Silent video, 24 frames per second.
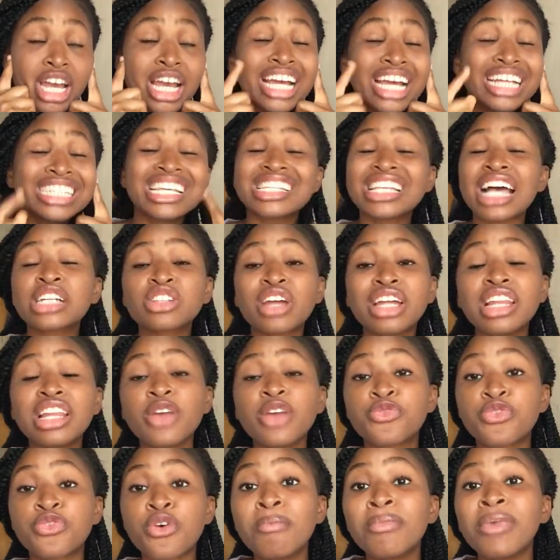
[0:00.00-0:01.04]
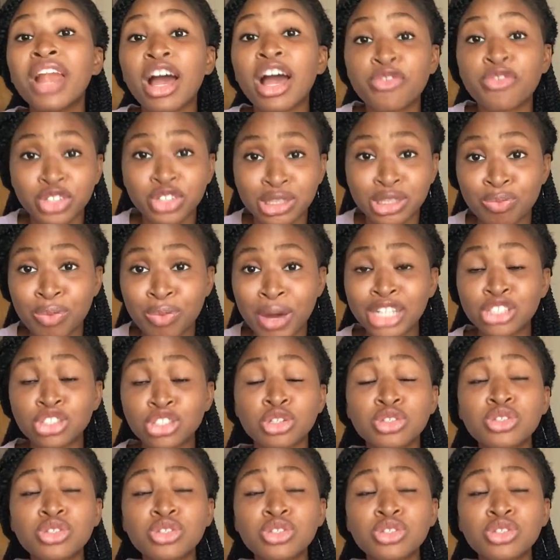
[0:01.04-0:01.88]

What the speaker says: there's actually a formula for departure.